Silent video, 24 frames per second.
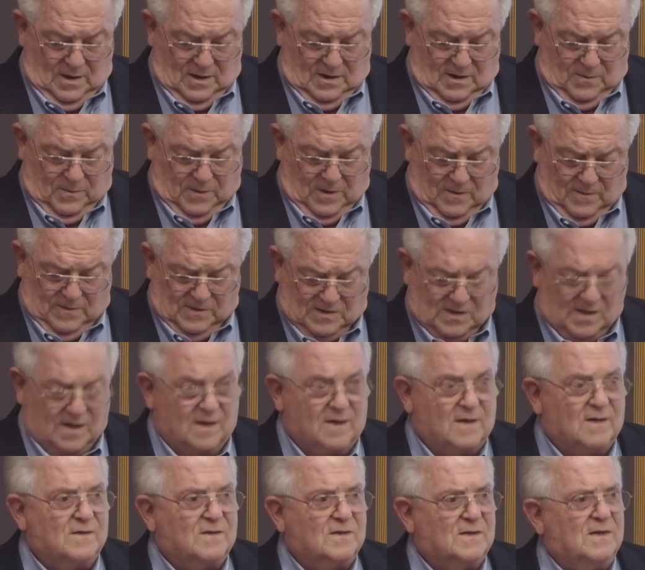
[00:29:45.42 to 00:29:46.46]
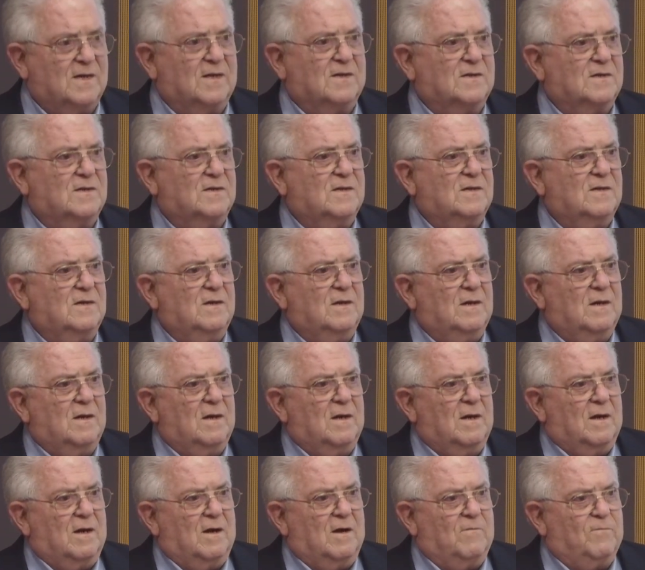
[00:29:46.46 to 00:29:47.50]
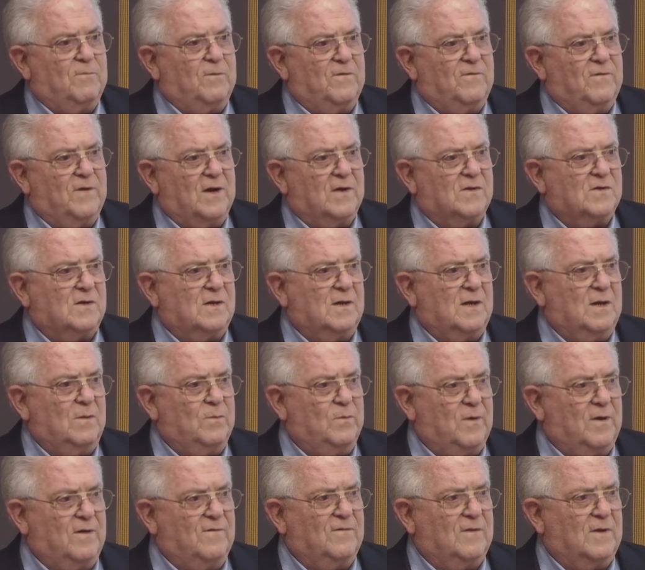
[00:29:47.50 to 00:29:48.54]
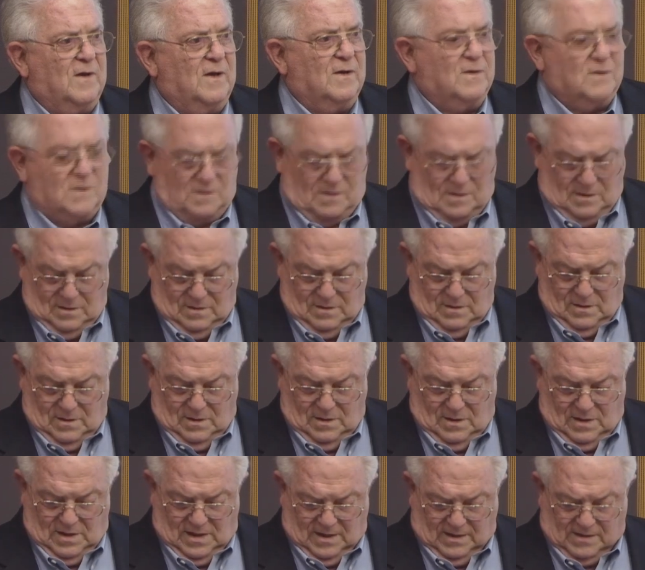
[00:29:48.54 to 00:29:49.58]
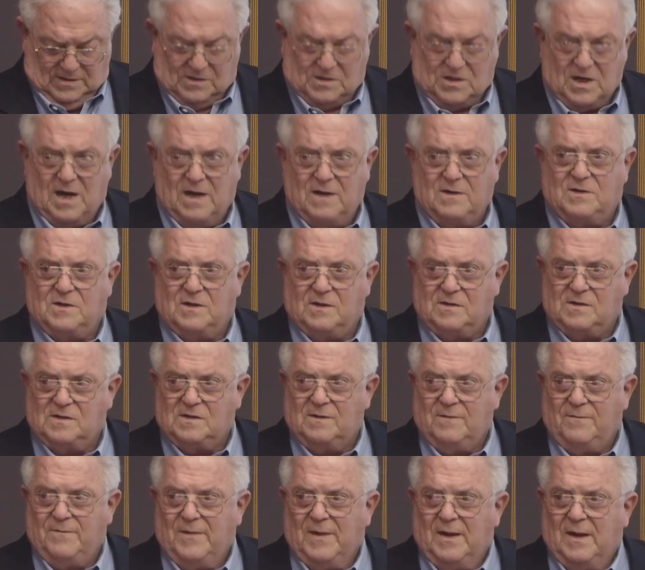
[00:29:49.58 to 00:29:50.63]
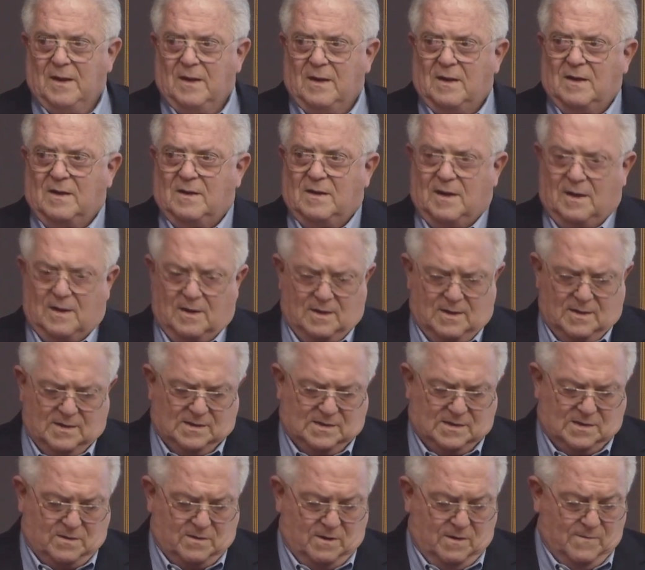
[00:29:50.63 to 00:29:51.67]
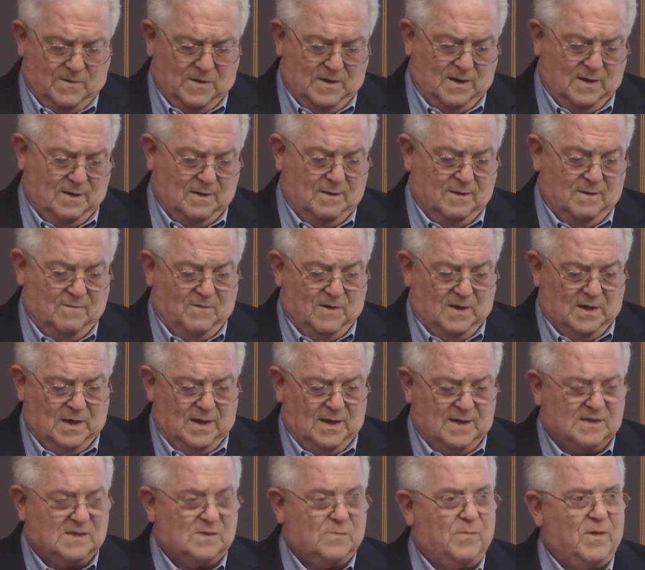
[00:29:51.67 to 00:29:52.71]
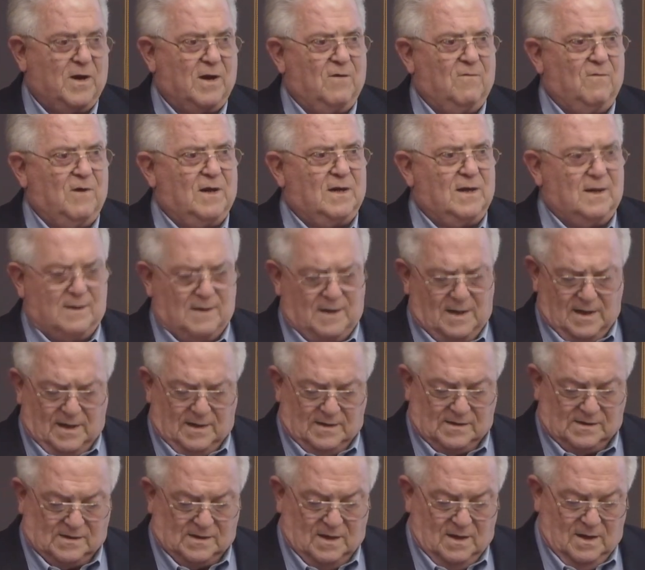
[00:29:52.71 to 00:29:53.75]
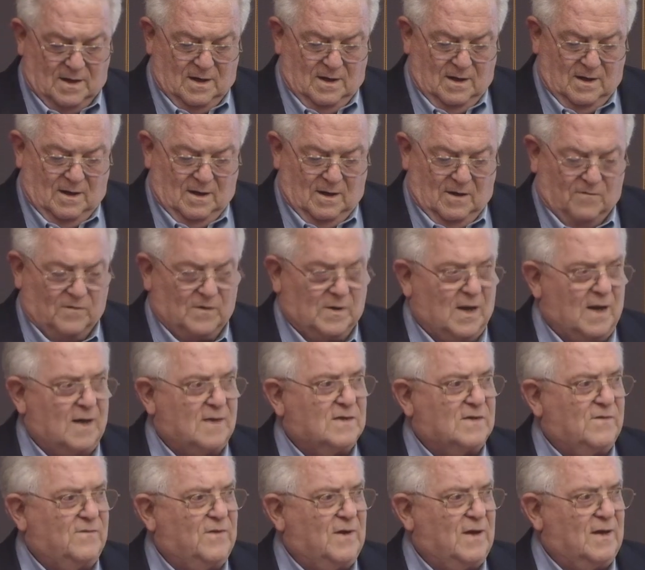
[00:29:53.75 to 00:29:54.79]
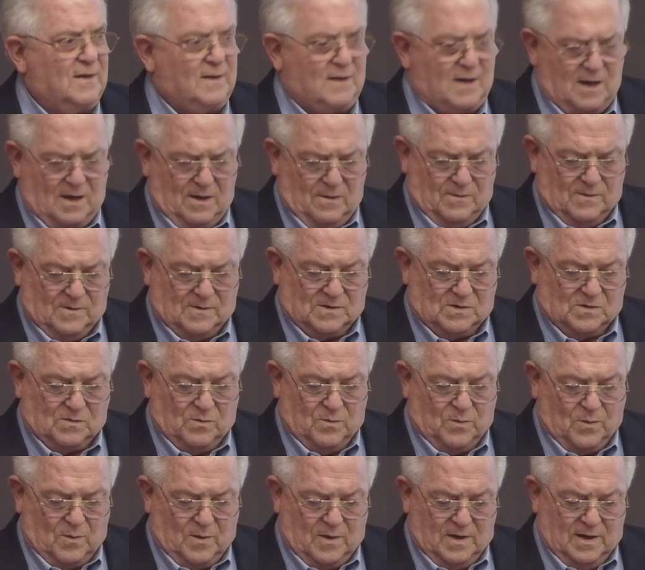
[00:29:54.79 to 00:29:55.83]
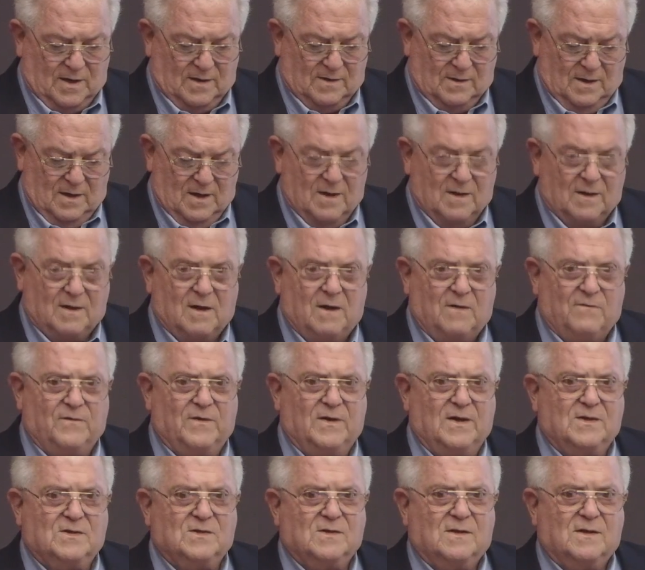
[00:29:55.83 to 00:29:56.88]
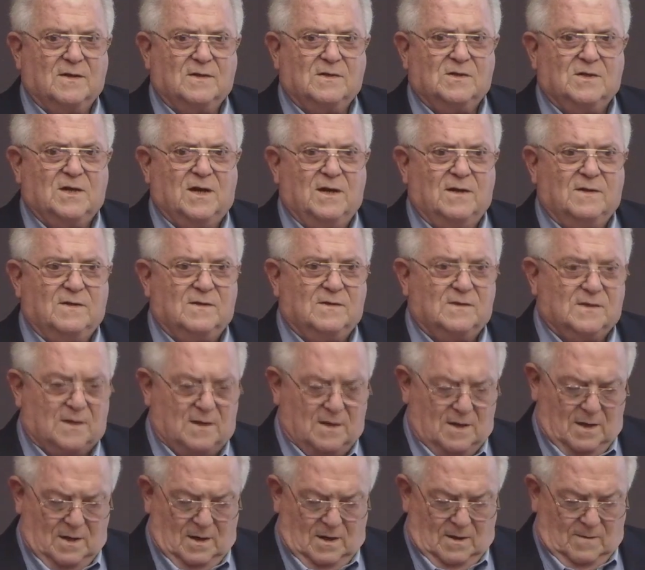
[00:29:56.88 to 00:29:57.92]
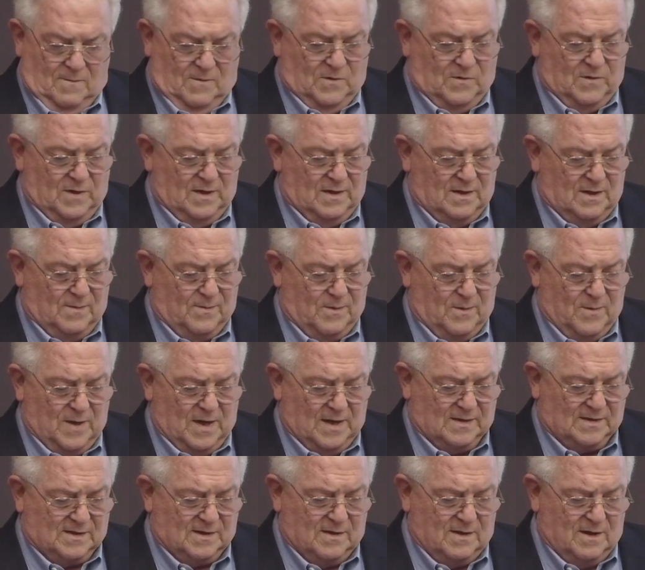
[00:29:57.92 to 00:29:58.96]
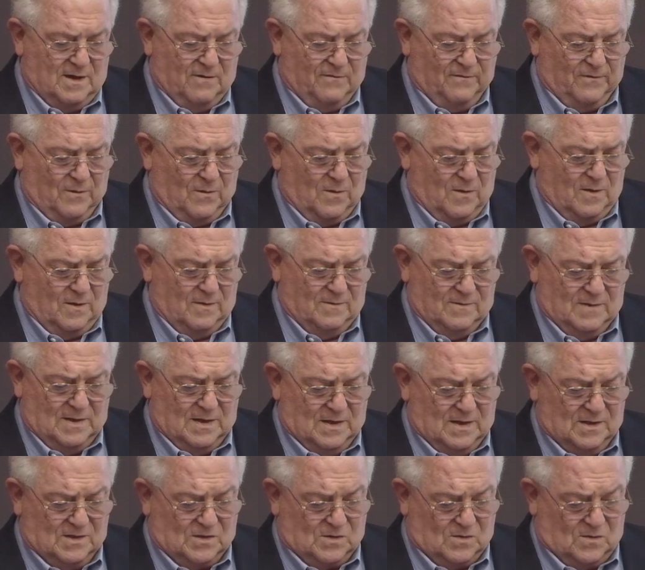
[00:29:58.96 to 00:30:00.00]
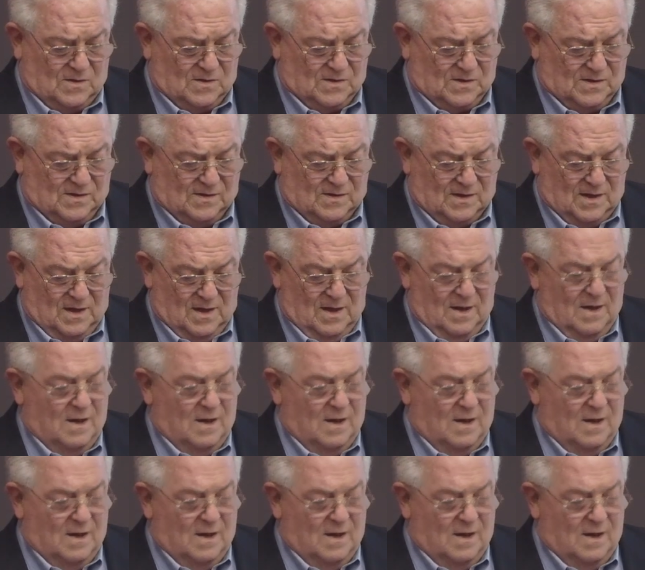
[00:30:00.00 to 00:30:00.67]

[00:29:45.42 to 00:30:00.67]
Diplomacy consists of professionally privileged exchanges. The indiscriminate release by WikiLeaks of classified cables reporting confidential exchanges between diplomats and their foreign sources